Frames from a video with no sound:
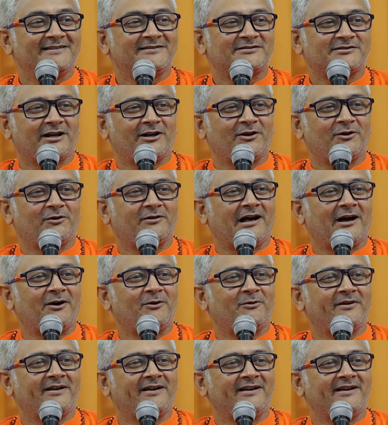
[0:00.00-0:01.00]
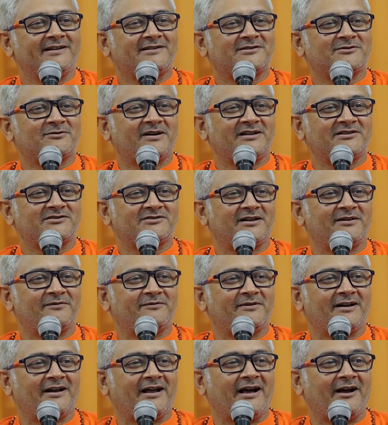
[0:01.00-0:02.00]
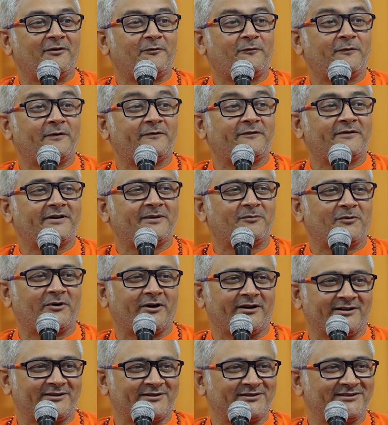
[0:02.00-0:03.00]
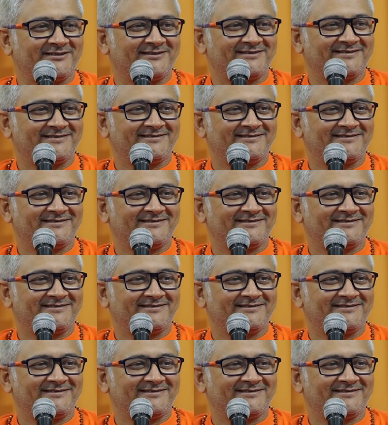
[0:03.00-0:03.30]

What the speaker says: Chalo, now each question will have 50 points.